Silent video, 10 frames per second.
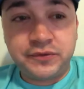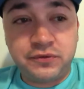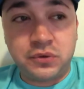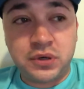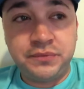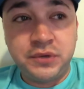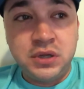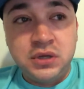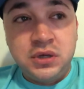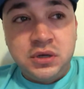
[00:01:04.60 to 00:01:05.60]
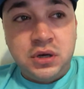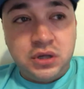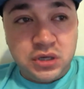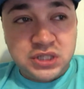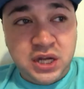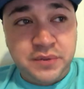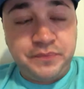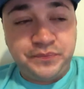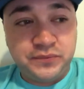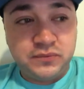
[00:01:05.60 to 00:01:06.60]
for a long time.
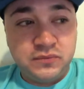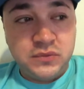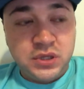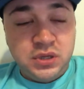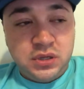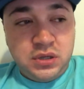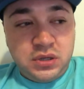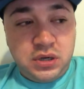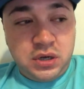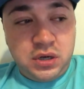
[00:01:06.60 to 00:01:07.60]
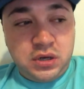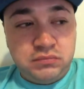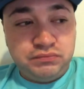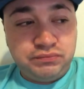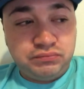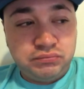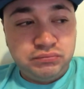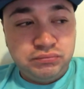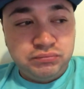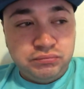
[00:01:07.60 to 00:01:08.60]

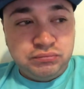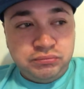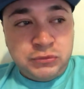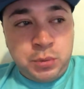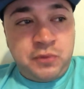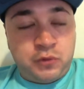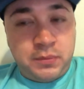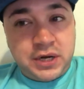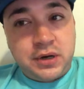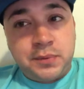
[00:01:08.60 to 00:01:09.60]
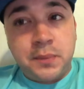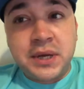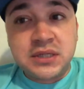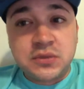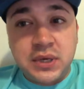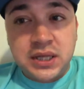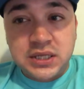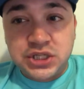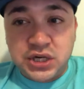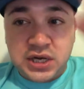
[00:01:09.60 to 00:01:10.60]
Before my grandpa passed away
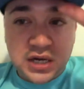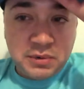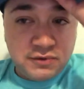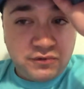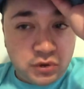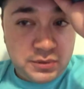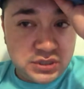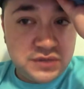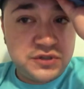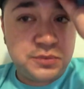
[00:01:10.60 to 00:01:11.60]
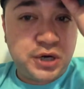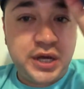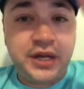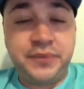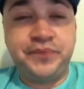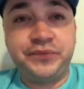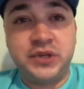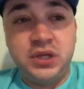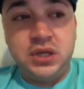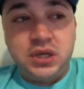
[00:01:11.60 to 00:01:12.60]
last year, I had about 4 months of sobriety.
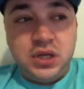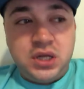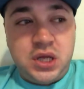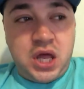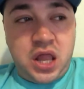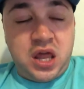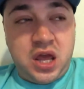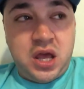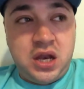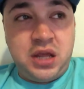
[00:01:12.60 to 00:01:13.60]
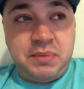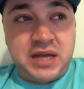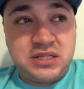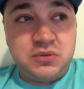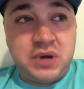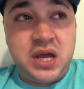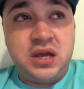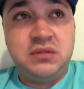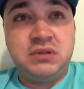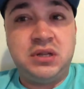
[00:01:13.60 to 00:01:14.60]
And then he passed away,
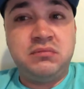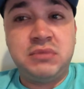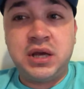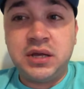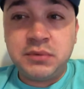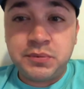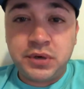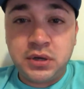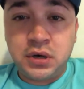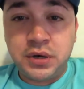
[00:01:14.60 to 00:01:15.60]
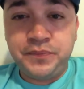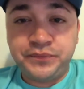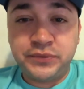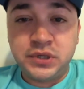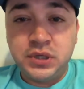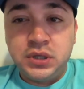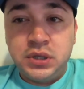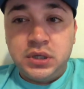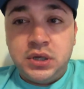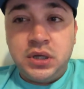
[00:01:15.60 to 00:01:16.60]
and that hit me pretty hard.
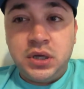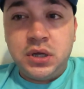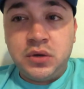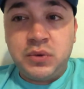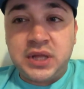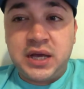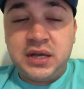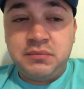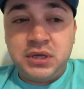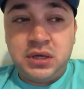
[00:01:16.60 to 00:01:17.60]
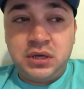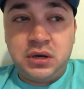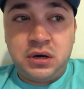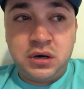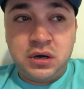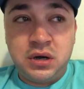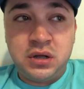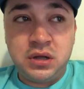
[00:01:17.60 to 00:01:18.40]
And when that hit me hard,